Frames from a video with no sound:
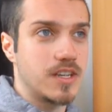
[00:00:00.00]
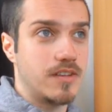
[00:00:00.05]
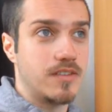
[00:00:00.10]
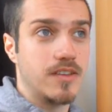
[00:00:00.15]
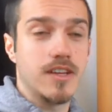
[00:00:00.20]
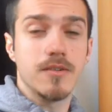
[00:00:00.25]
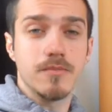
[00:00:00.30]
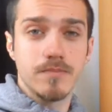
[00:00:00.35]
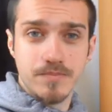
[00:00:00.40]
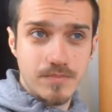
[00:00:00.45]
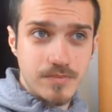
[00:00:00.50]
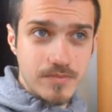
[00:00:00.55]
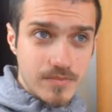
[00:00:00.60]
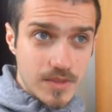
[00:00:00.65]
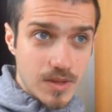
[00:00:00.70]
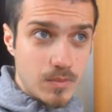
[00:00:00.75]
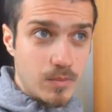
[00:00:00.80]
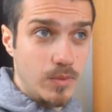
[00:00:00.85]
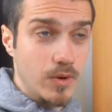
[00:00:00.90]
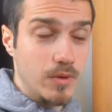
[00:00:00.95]
Now,
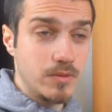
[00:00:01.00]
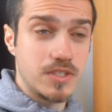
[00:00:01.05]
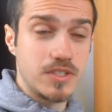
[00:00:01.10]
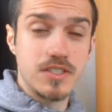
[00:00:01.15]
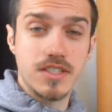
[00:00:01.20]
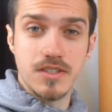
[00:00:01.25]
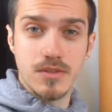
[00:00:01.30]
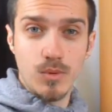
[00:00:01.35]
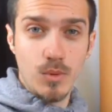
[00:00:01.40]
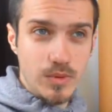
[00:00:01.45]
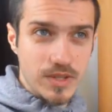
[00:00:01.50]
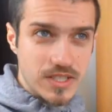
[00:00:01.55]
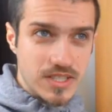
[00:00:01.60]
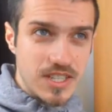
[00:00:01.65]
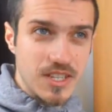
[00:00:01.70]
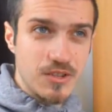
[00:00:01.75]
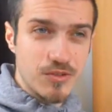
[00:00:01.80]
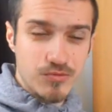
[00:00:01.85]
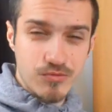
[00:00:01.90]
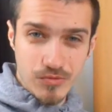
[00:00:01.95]
Wilson did all these
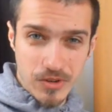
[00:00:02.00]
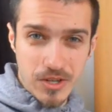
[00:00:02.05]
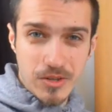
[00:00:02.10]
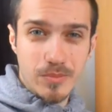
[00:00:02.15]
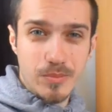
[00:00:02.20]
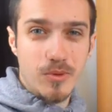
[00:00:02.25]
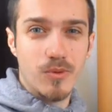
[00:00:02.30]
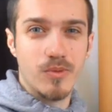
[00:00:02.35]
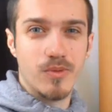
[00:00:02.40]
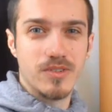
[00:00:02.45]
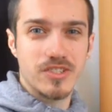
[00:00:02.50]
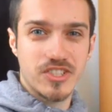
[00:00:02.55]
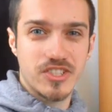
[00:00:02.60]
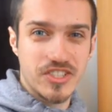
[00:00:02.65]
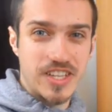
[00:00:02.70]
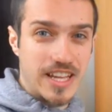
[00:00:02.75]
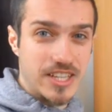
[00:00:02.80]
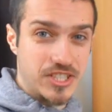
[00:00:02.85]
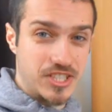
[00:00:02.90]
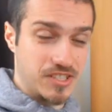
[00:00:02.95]
incredible
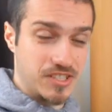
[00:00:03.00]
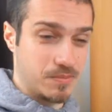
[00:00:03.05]
sketches,